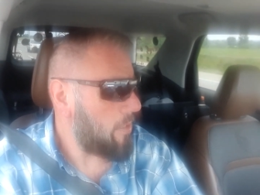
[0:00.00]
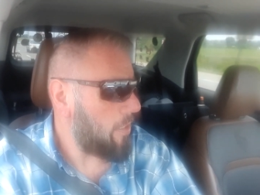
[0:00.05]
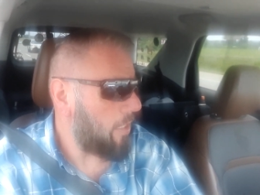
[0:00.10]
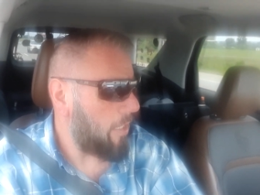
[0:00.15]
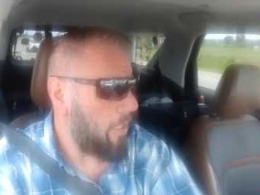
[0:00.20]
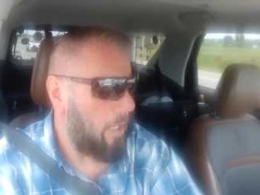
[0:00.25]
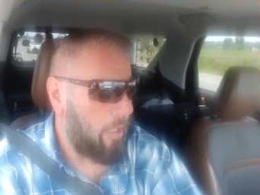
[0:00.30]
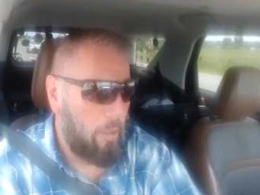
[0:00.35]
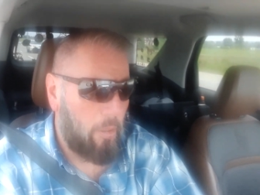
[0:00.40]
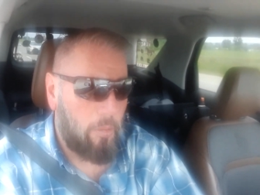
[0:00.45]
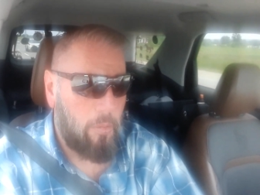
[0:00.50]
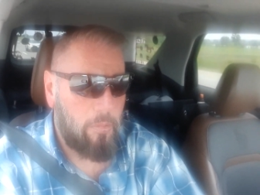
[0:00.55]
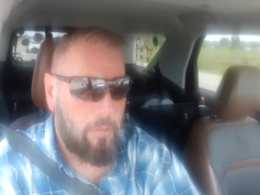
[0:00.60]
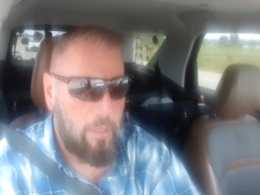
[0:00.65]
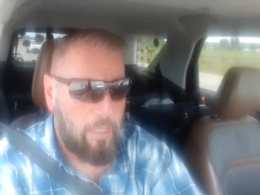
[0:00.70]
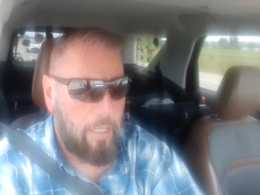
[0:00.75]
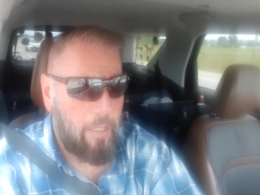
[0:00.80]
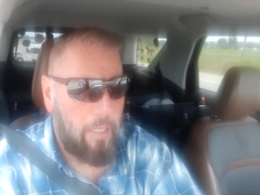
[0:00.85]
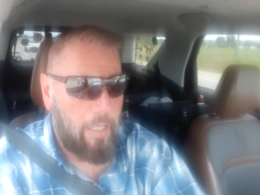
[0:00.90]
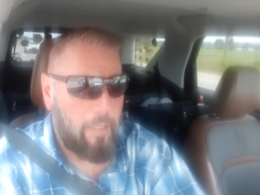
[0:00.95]
you know,
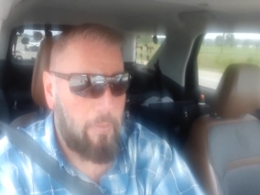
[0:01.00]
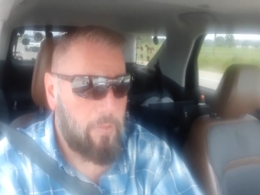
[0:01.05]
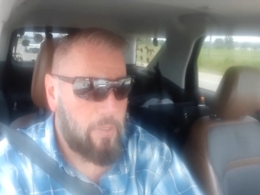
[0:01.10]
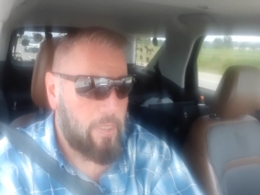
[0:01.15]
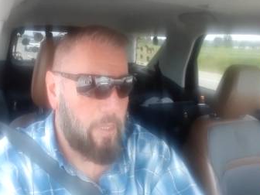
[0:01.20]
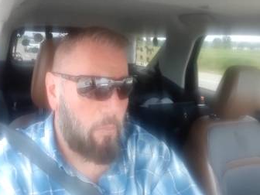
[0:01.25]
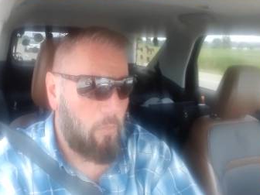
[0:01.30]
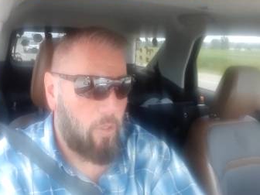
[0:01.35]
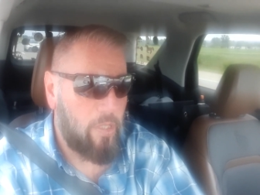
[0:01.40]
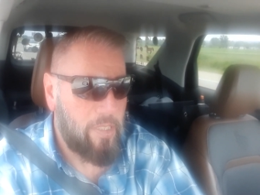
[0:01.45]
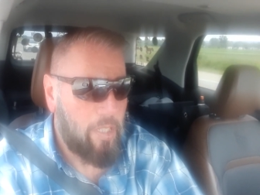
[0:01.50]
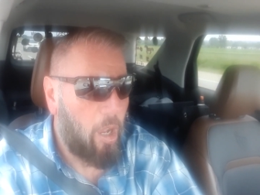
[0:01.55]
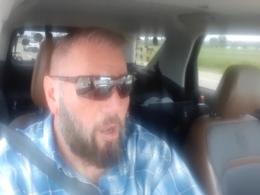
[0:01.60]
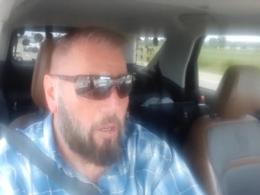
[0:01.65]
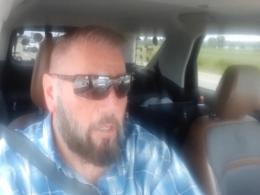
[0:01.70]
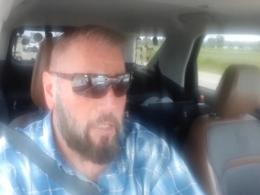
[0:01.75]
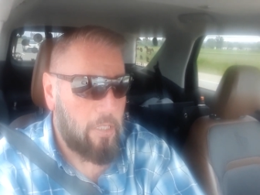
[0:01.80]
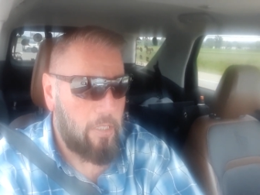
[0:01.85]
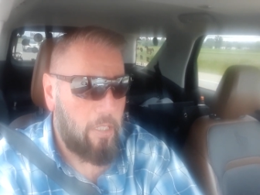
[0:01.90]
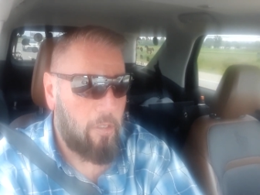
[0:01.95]
if someone's
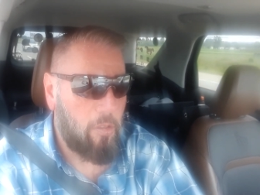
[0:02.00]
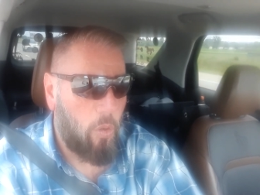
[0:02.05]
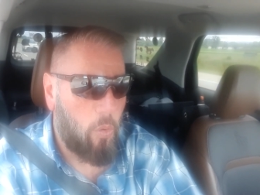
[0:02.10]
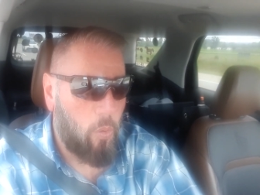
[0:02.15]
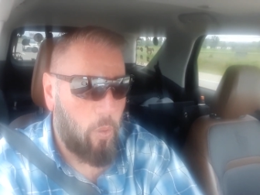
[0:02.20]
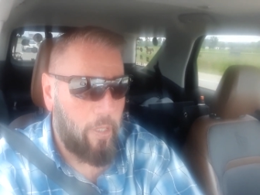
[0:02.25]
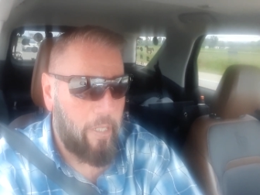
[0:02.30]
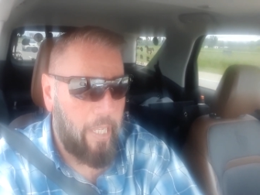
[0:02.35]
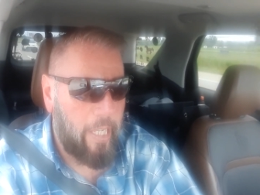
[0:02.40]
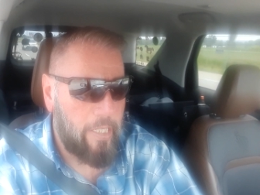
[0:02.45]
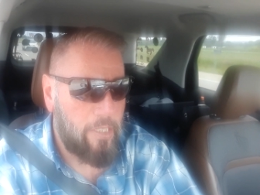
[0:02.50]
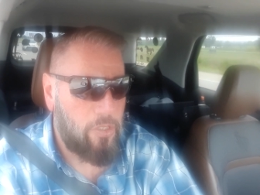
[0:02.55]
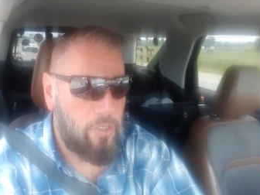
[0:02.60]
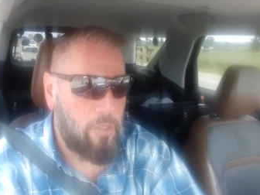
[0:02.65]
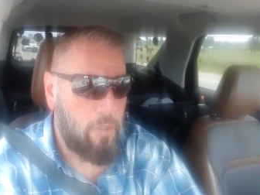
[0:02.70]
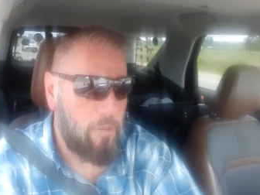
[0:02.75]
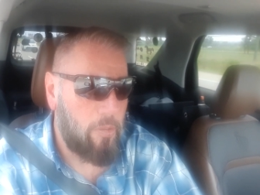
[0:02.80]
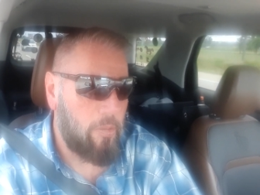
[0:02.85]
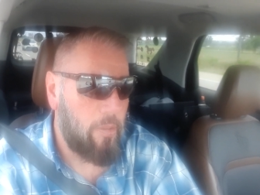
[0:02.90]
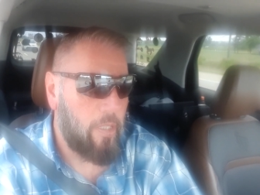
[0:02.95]
honking their horn at
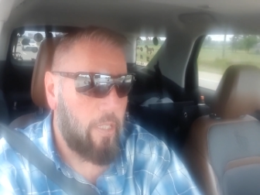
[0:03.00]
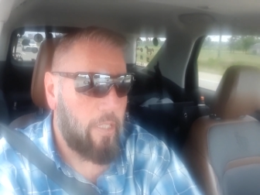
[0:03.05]
you,